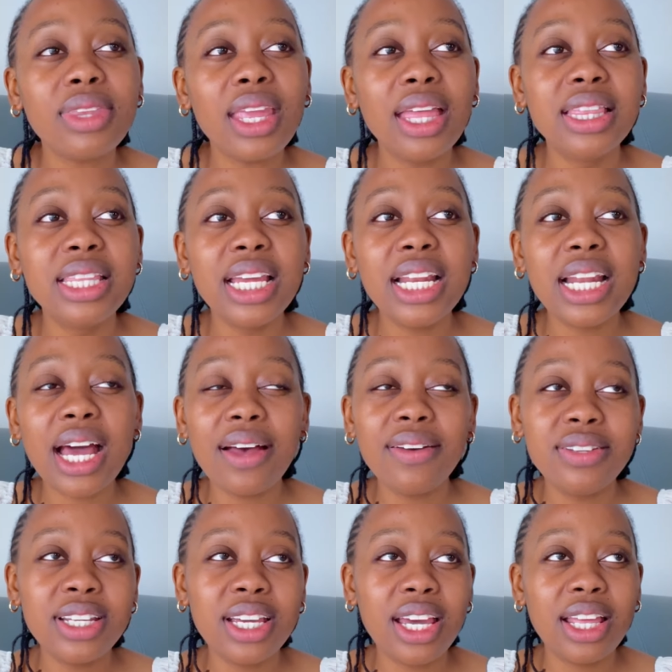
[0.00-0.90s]
Then
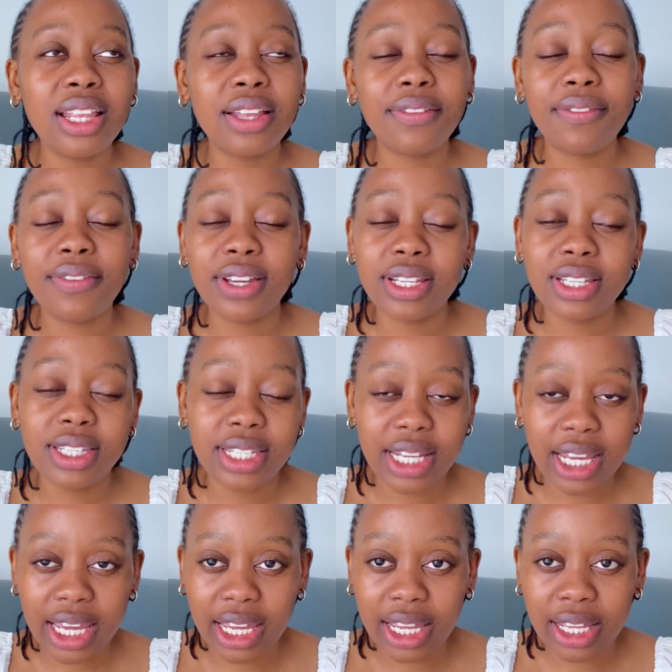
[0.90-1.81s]
after the first
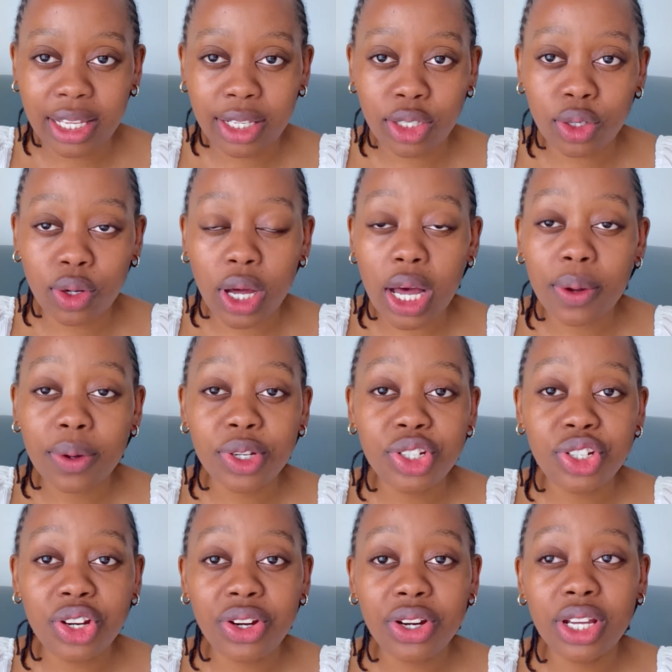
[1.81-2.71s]
day, so I was
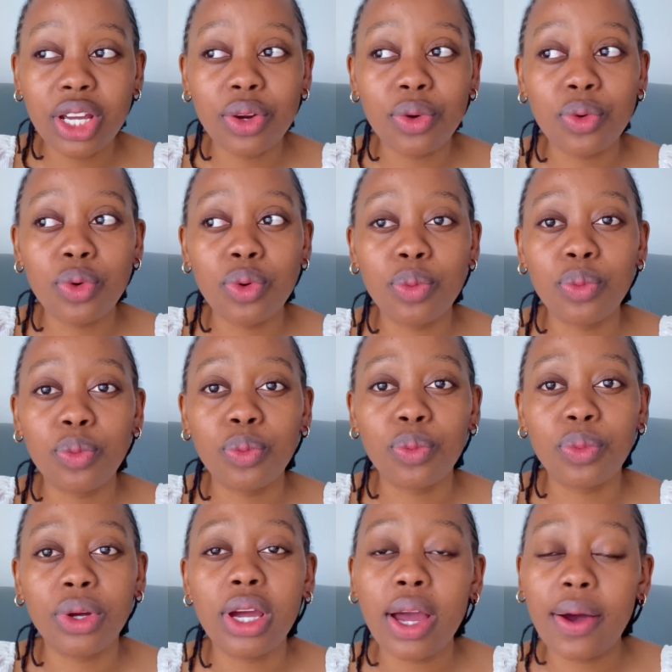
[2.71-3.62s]
sharing a
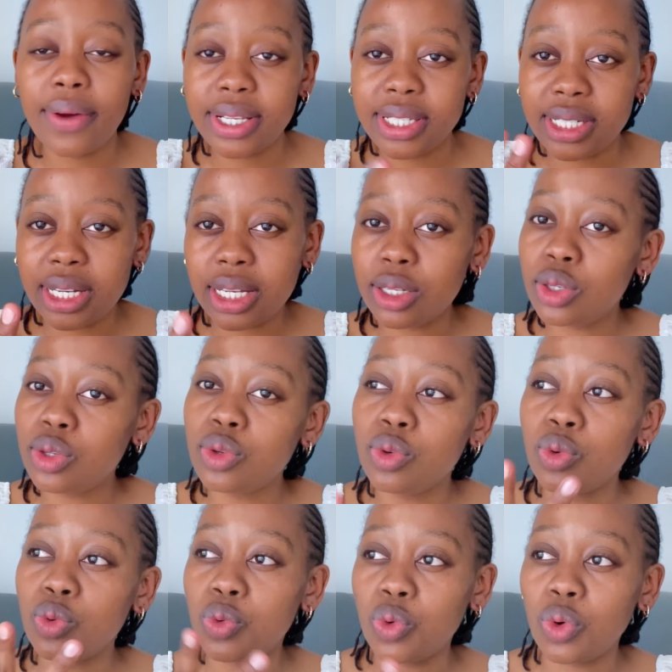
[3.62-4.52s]
room. I was in a
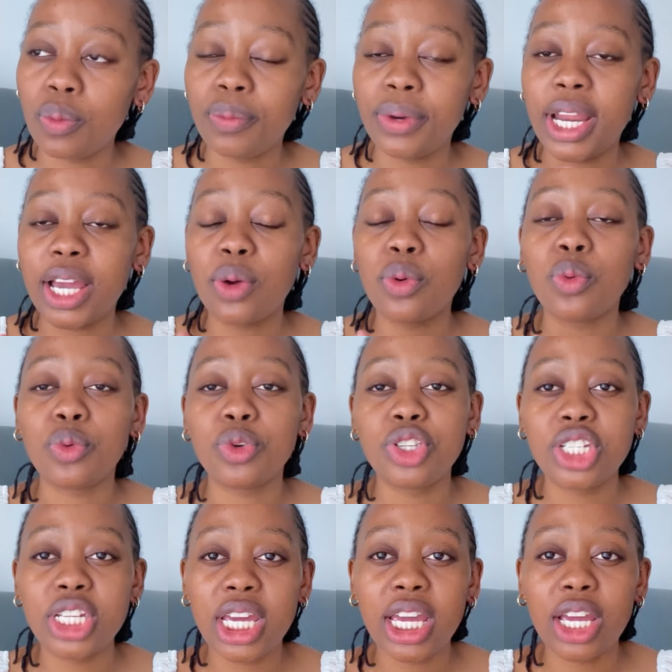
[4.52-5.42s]
2-room, like we would
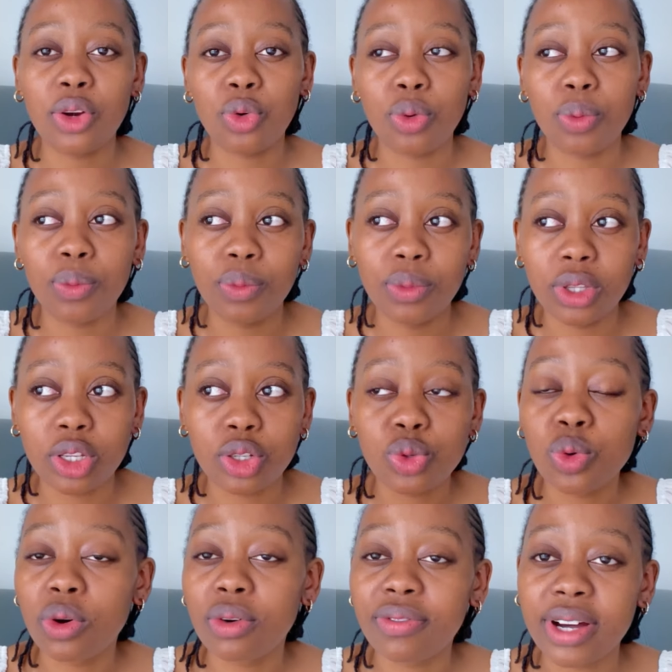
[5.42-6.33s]
share a room, the
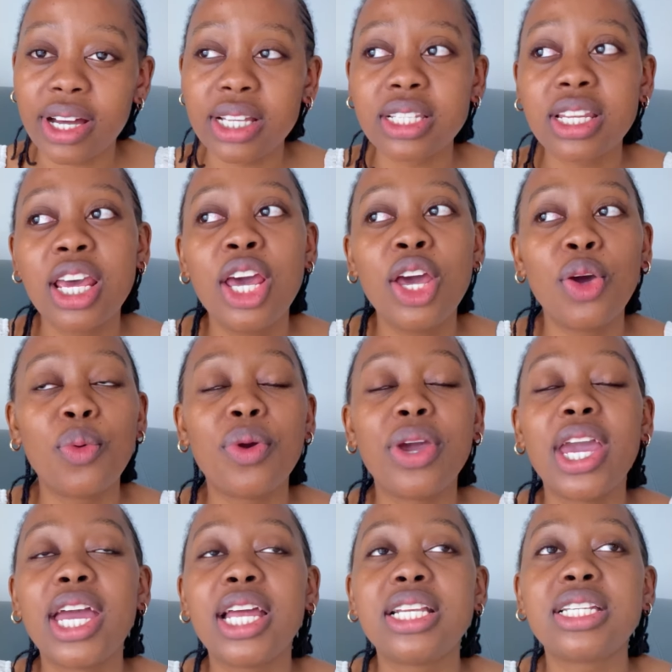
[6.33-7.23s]
two of us. We
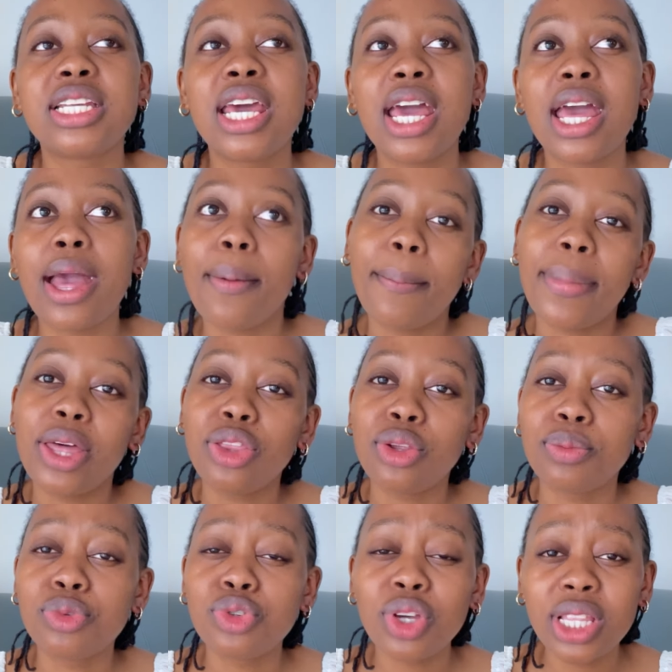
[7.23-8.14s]
had a
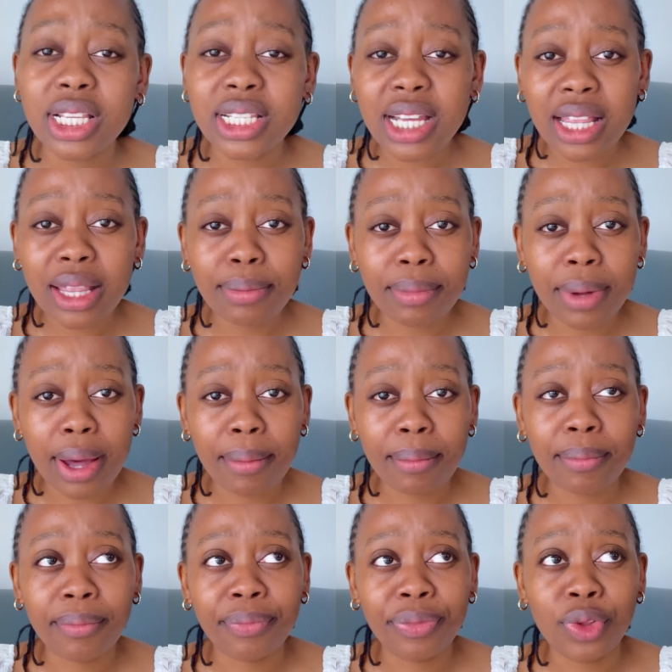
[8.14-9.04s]
bathroom. So this other
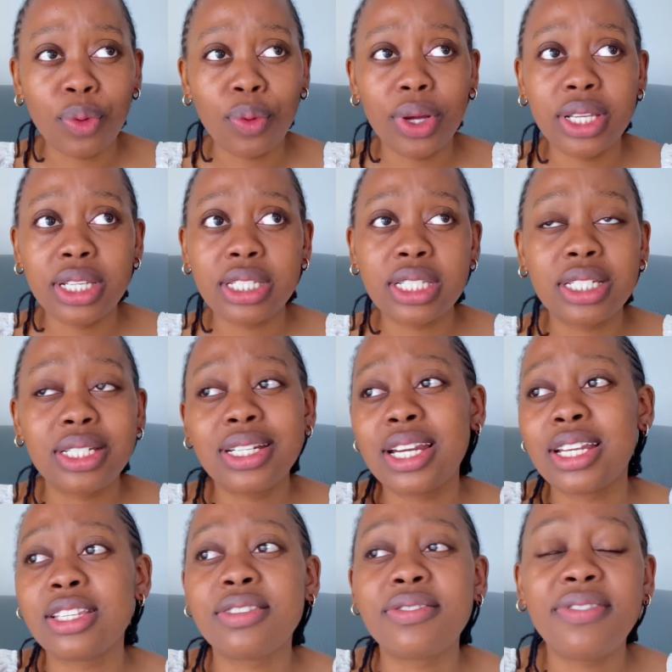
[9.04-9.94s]
mom was
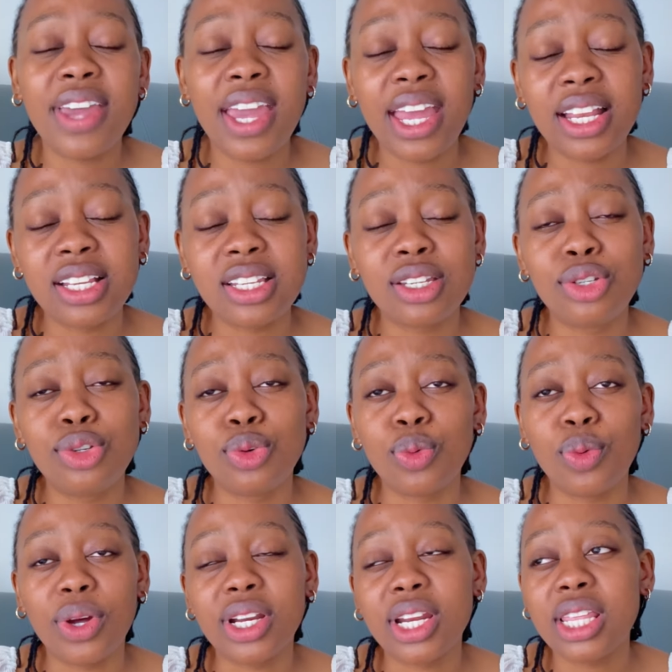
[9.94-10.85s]
transferred
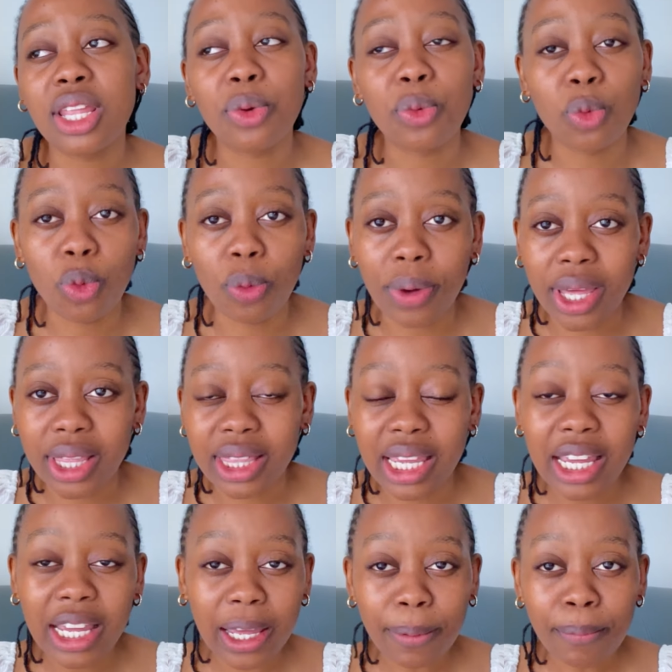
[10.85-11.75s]
to another room, I
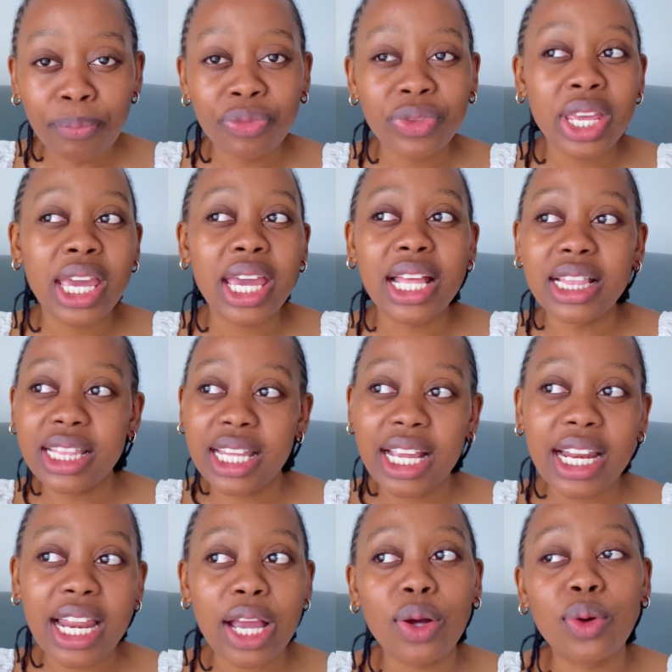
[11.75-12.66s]
think, and
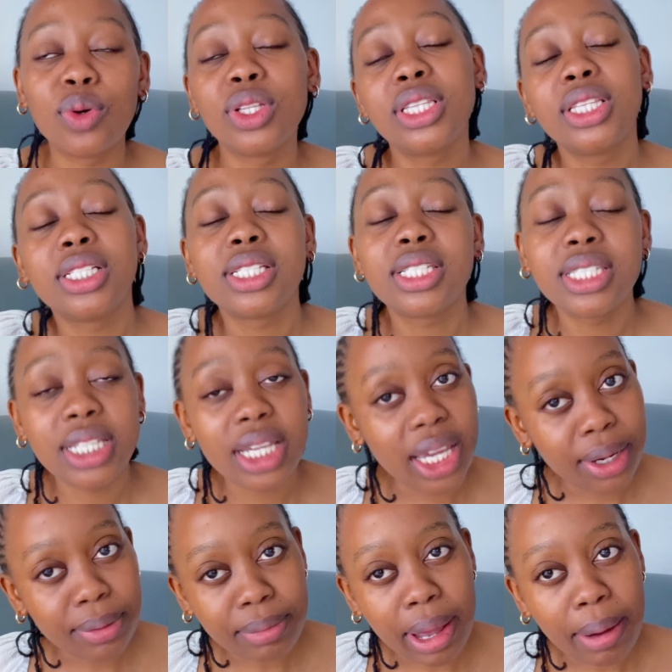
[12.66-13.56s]
then I got this
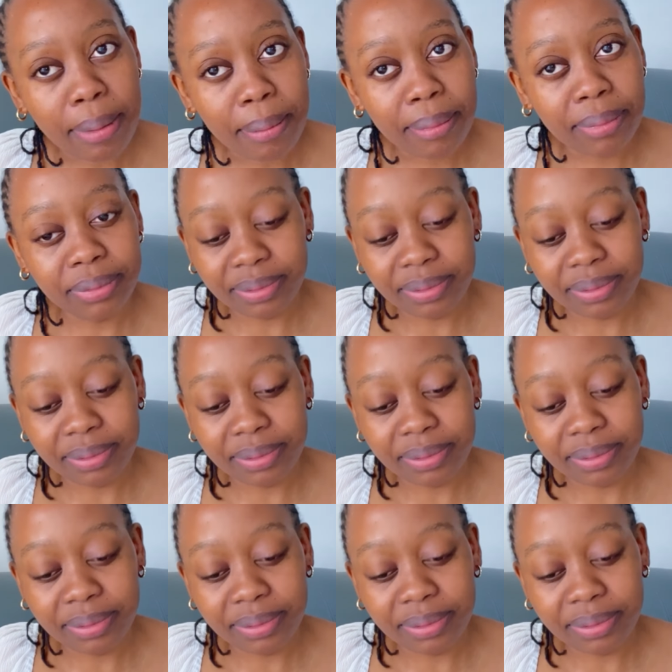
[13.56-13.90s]
second mom.